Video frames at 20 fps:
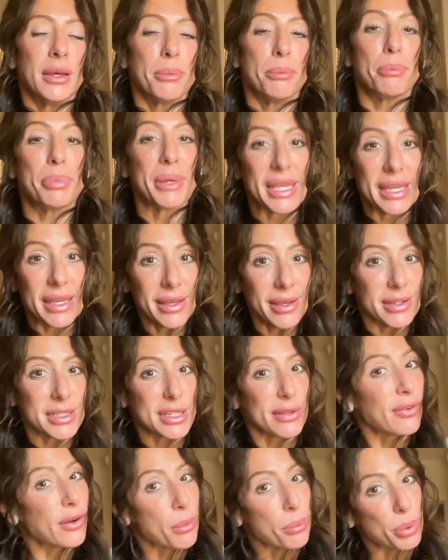B is
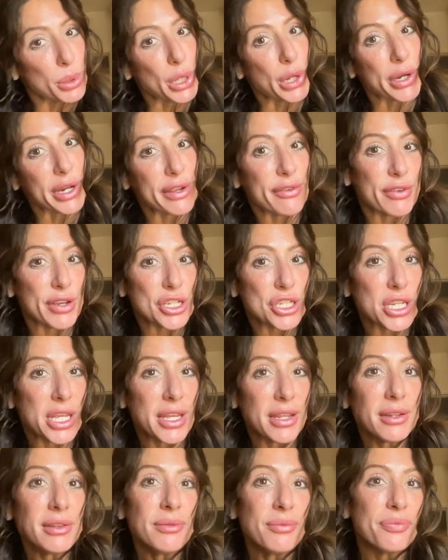for blurry
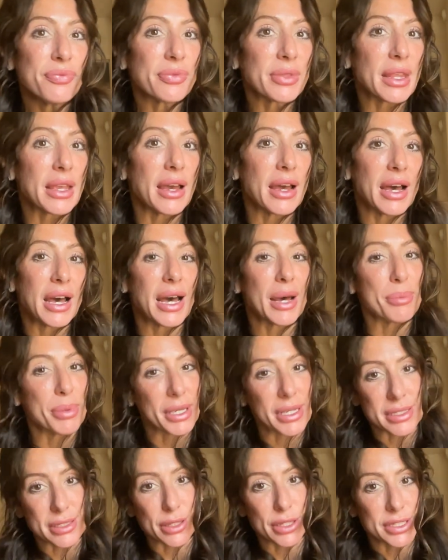vision
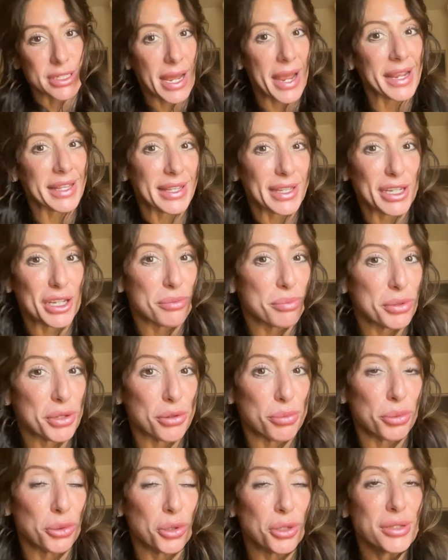because of the dilated
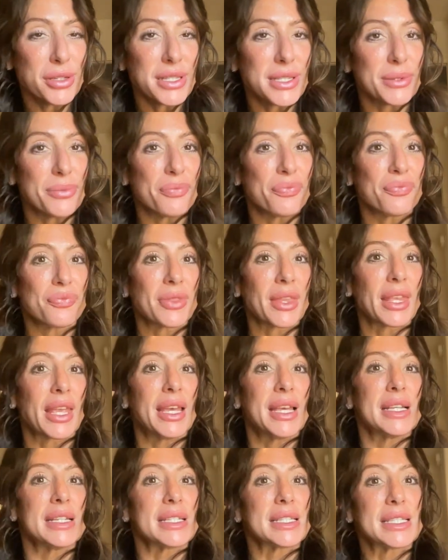pupils.
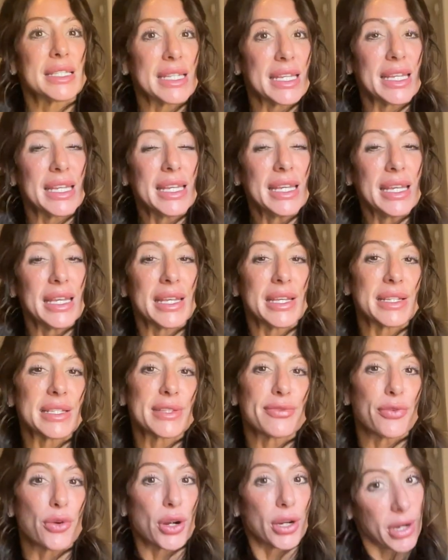C is
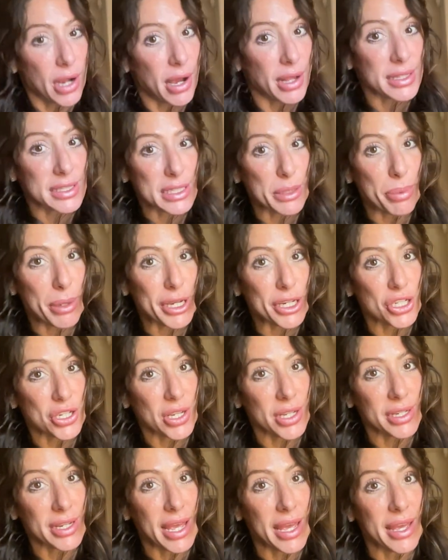for
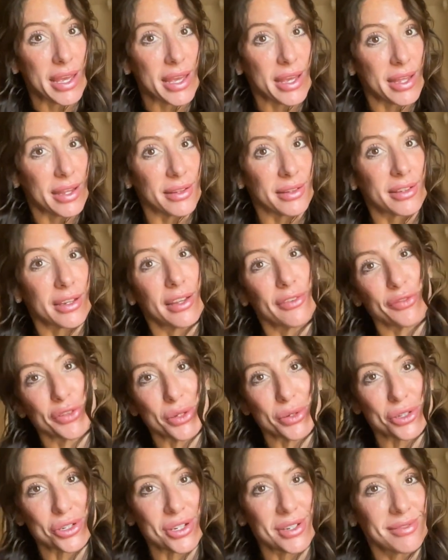constipation and
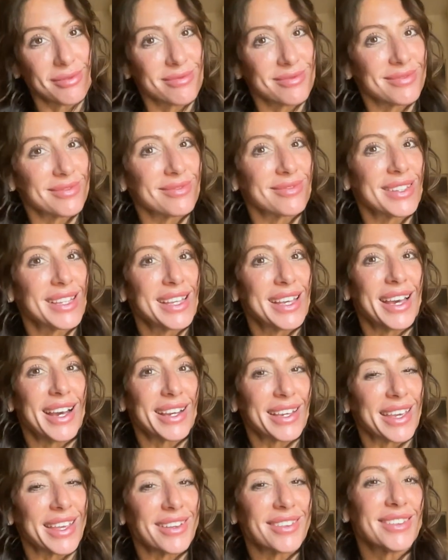confusion,
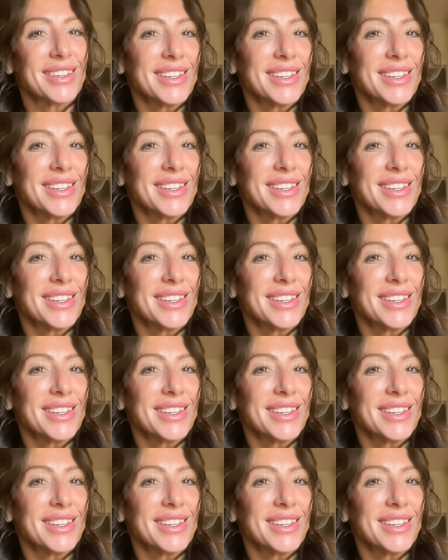again.